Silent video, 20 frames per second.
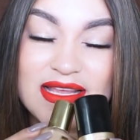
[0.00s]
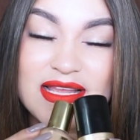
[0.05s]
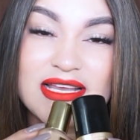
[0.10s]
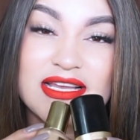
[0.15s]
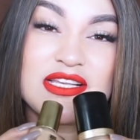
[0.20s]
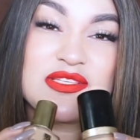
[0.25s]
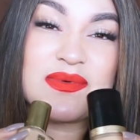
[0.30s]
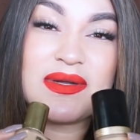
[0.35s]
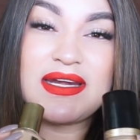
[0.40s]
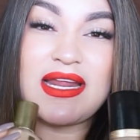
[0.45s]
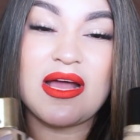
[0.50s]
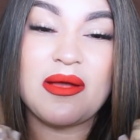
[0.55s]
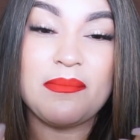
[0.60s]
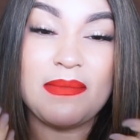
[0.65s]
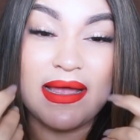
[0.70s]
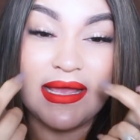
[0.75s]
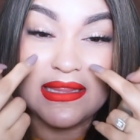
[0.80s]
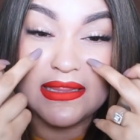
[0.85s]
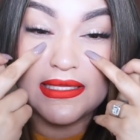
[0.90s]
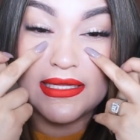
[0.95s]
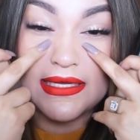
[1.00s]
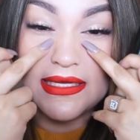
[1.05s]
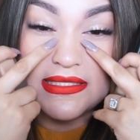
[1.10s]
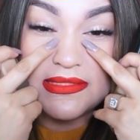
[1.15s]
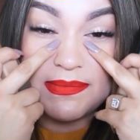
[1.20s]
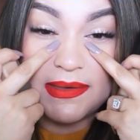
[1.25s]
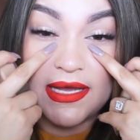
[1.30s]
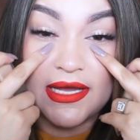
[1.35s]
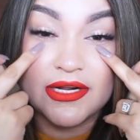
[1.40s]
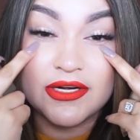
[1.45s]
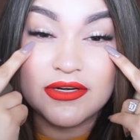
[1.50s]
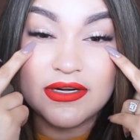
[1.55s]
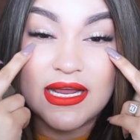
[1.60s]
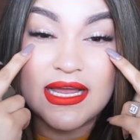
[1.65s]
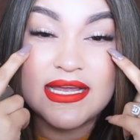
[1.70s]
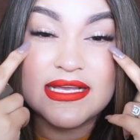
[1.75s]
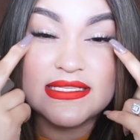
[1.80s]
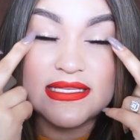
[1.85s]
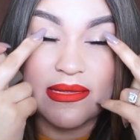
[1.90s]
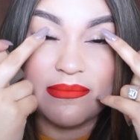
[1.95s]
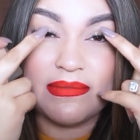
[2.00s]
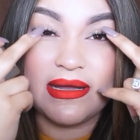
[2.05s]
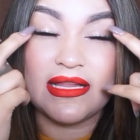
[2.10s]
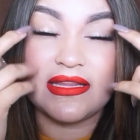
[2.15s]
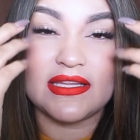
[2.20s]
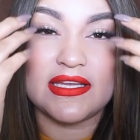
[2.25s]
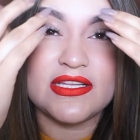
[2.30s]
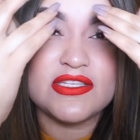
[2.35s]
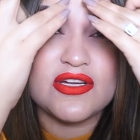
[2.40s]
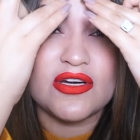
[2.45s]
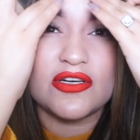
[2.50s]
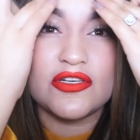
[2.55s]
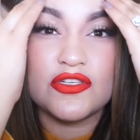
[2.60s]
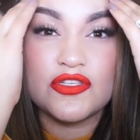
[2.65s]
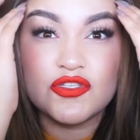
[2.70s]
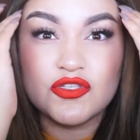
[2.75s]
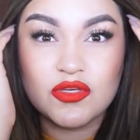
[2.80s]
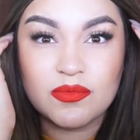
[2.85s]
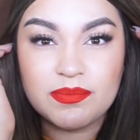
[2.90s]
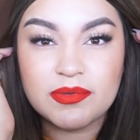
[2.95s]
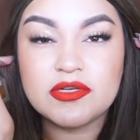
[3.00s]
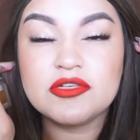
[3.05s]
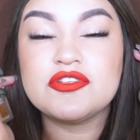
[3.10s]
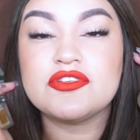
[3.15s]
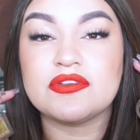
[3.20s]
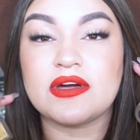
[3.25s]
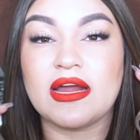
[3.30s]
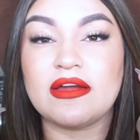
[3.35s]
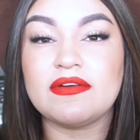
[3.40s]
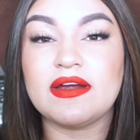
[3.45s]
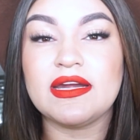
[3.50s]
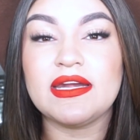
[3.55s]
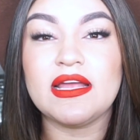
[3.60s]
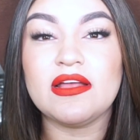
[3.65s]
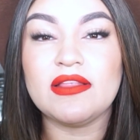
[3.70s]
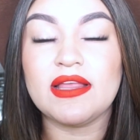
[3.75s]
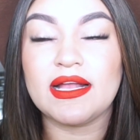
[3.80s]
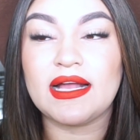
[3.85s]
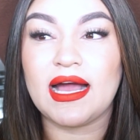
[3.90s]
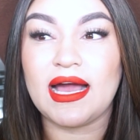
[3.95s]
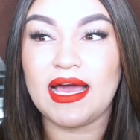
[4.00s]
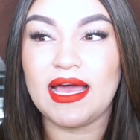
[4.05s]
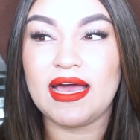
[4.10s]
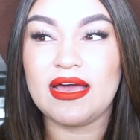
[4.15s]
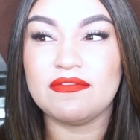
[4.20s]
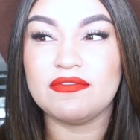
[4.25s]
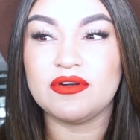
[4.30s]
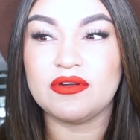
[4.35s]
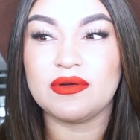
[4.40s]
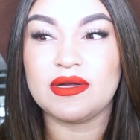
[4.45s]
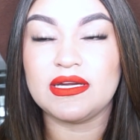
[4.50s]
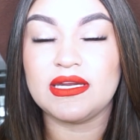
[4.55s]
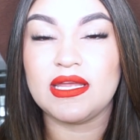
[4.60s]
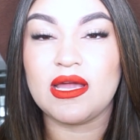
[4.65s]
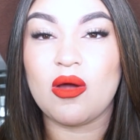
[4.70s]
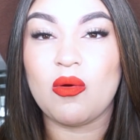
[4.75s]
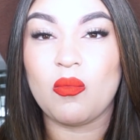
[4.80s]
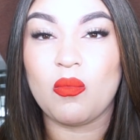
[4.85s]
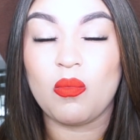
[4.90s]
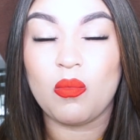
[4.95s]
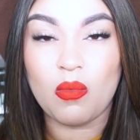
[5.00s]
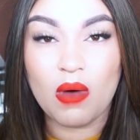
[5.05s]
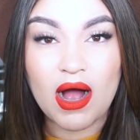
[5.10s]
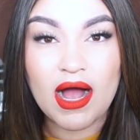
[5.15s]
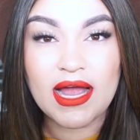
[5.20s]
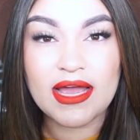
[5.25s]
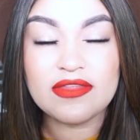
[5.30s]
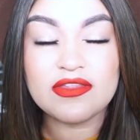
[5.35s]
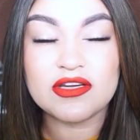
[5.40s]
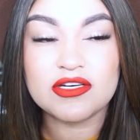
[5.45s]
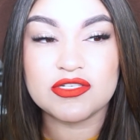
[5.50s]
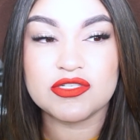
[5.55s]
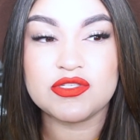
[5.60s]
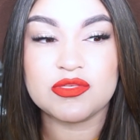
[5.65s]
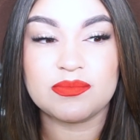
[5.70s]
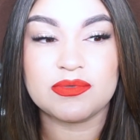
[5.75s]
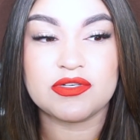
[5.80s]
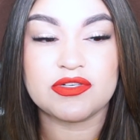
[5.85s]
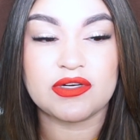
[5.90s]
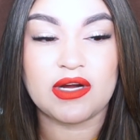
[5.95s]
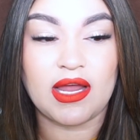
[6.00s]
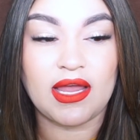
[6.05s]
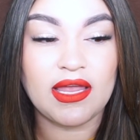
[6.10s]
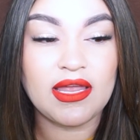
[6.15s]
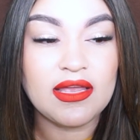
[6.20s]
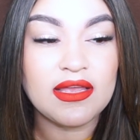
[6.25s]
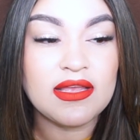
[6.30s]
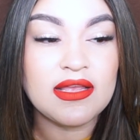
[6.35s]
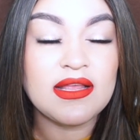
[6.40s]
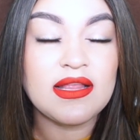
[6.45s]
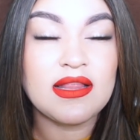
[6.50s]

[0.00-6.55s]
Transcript: Because right now my lids, my under eyes and my lids are super dry right now. Like, I have no idea why they're super dry.